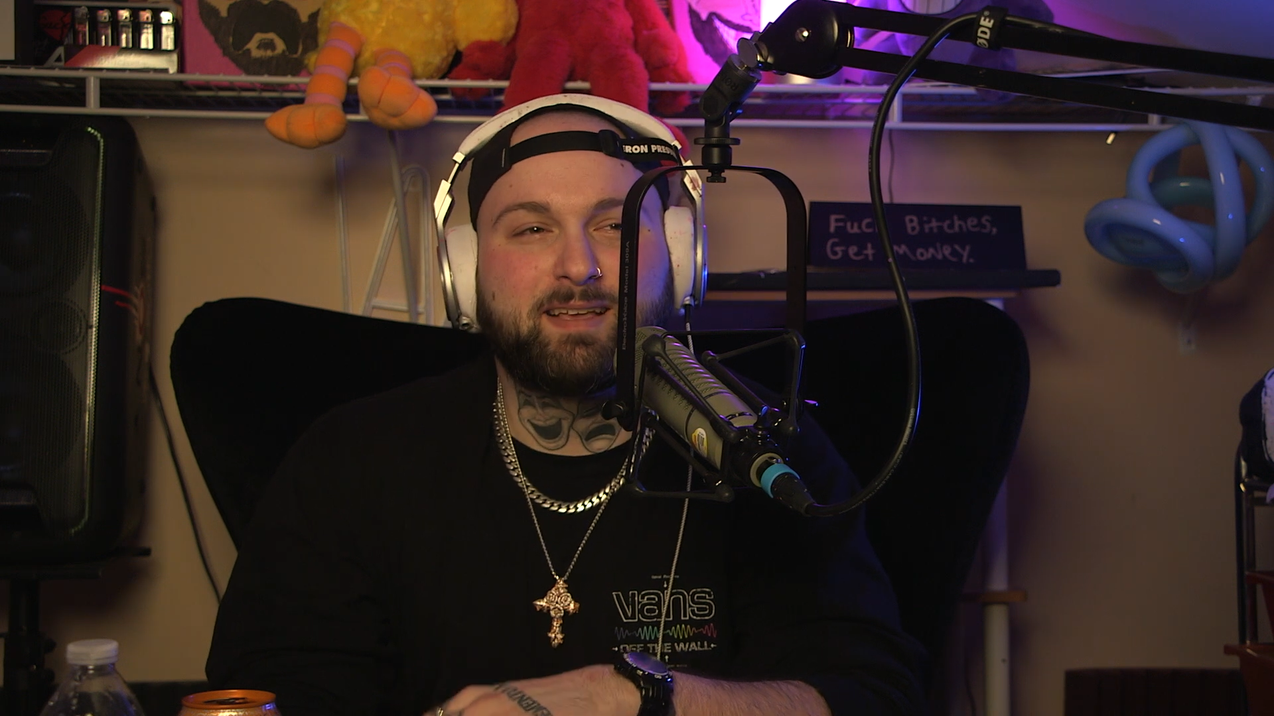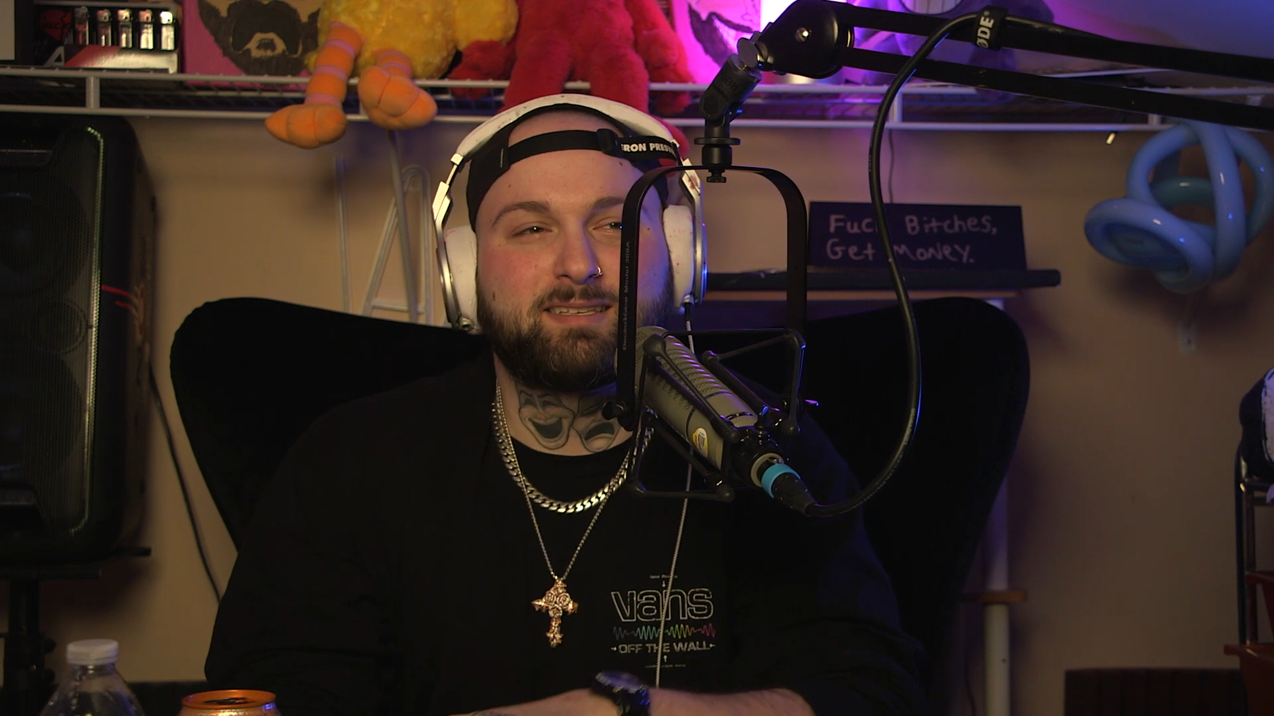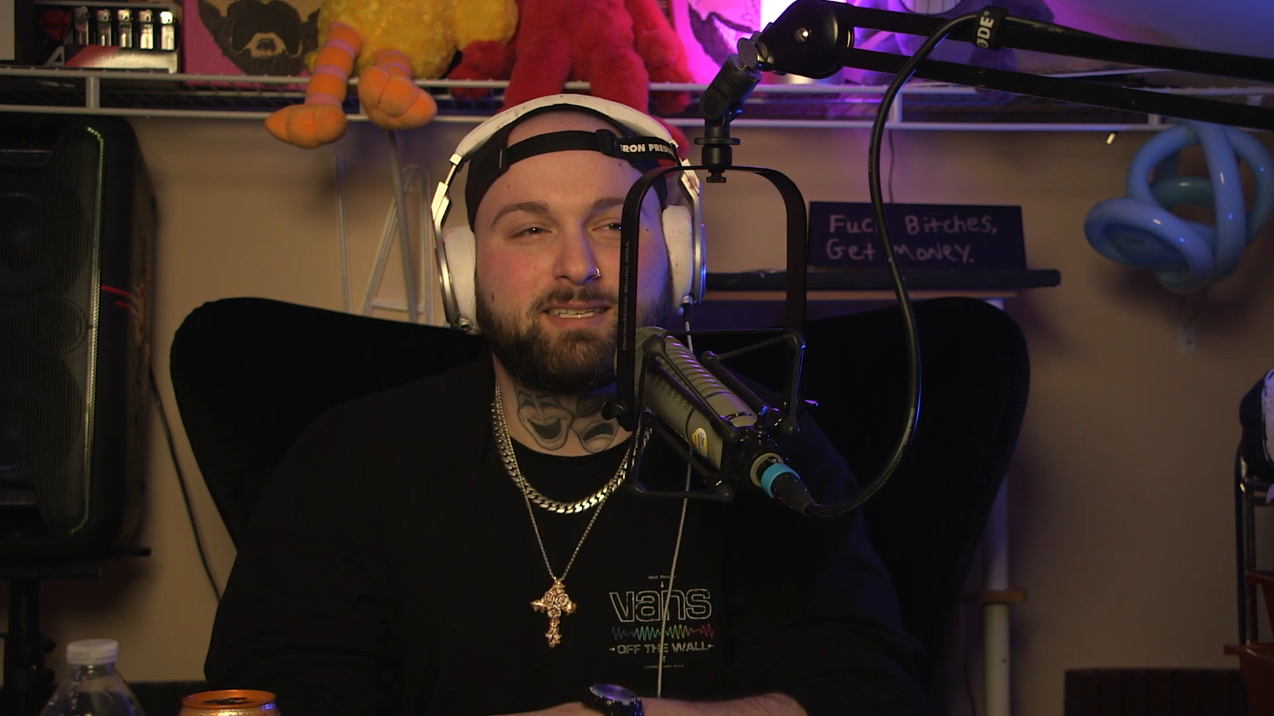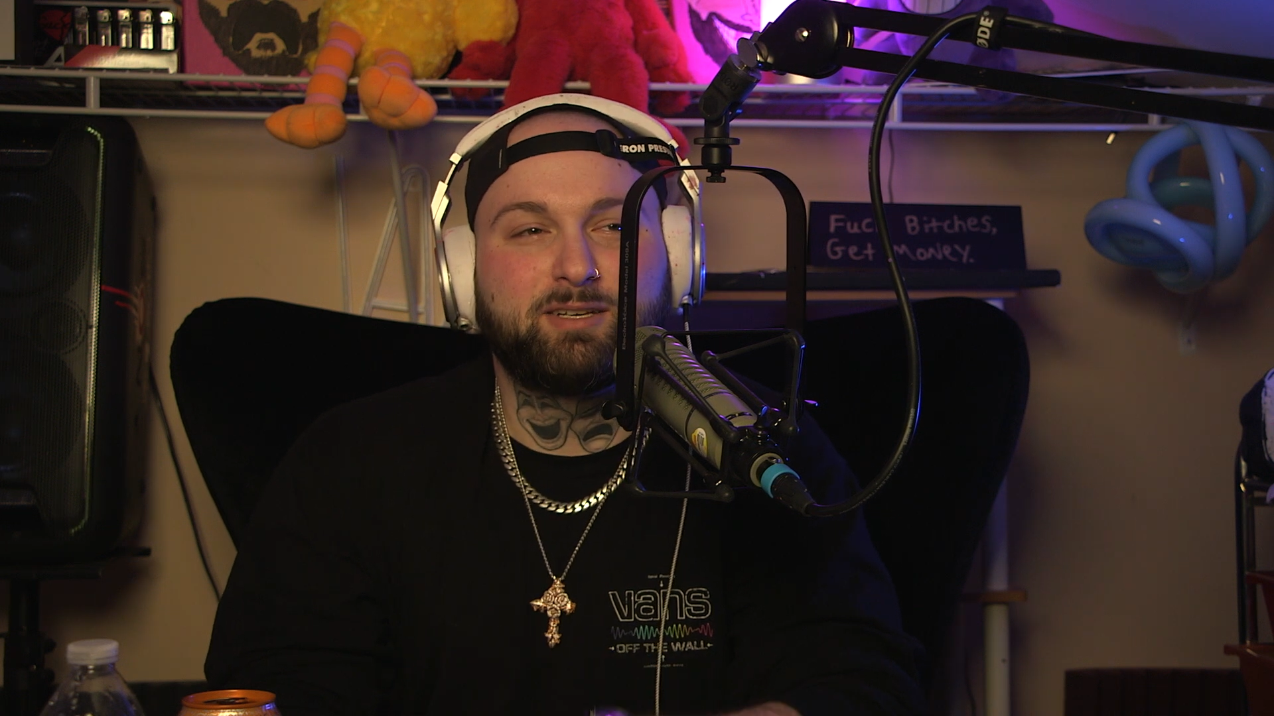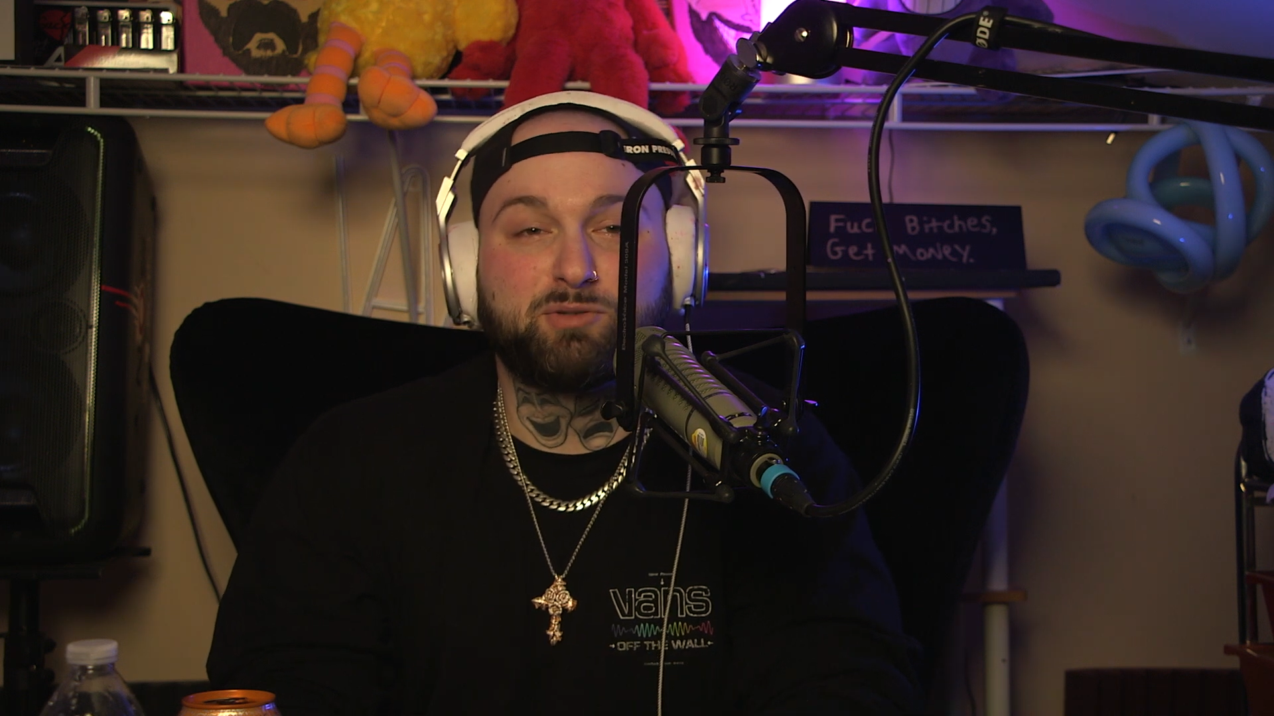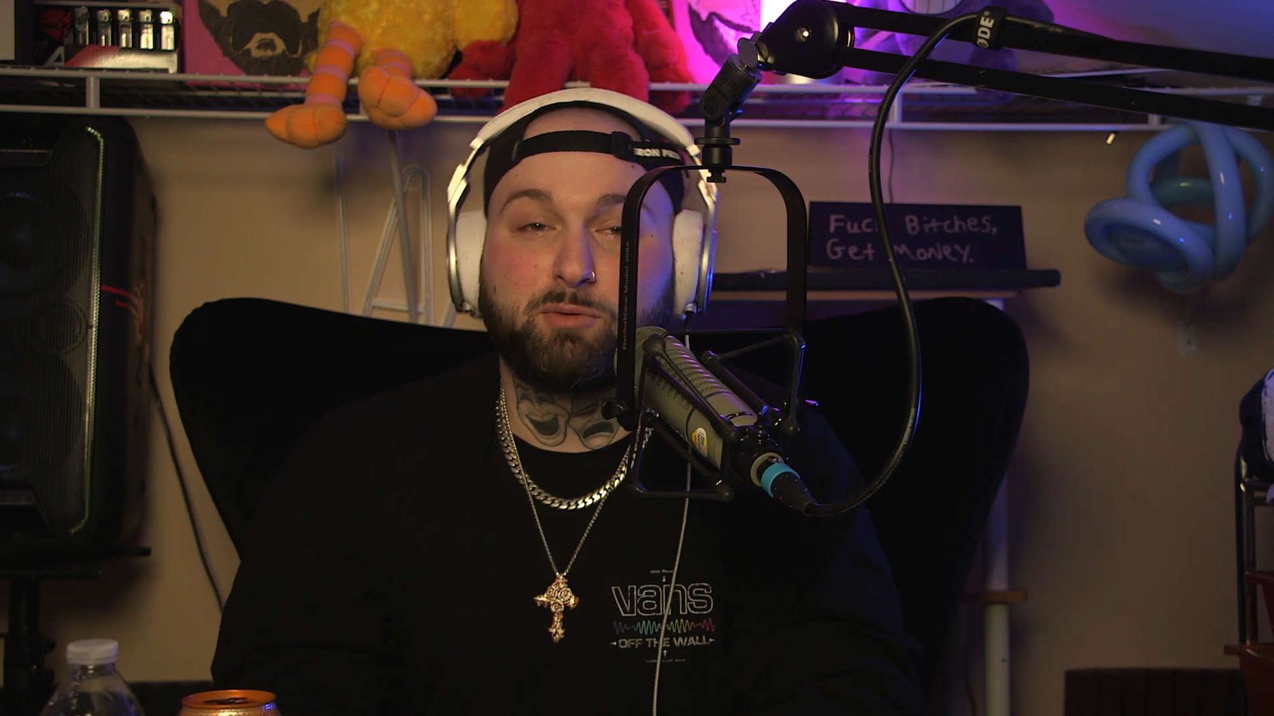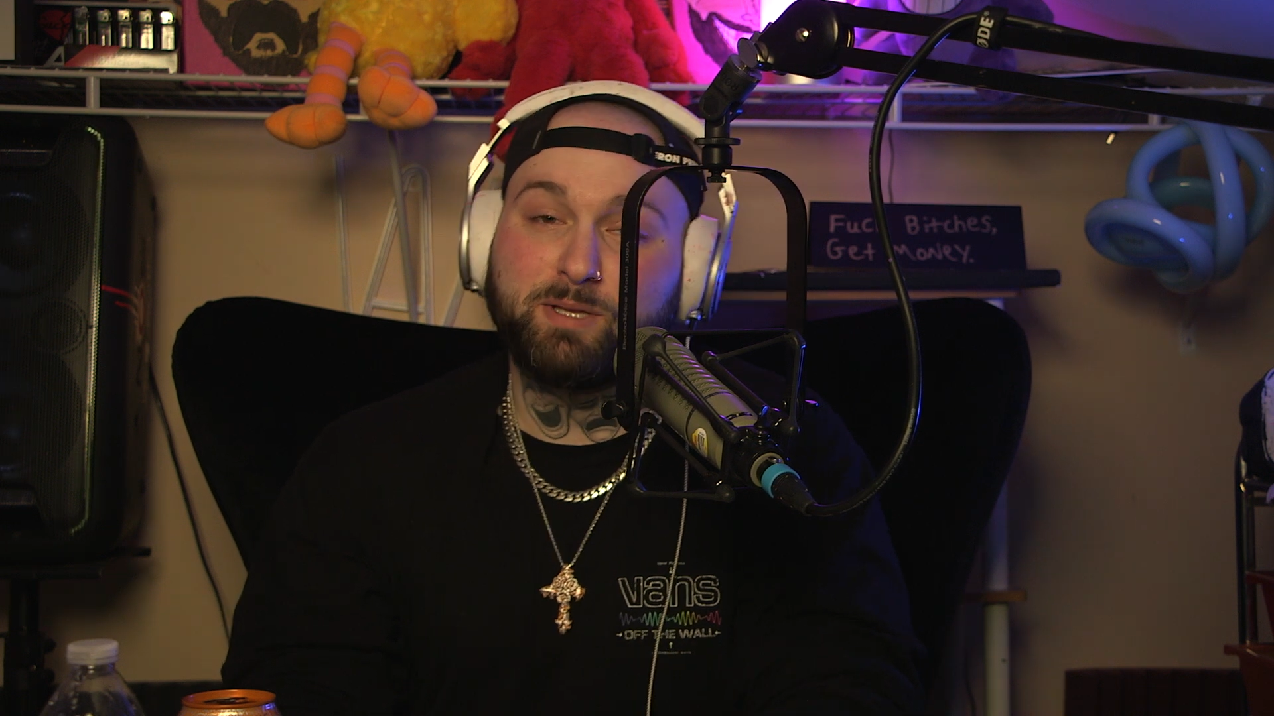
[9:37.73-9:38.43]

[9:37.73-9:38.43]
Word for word: excuse, well,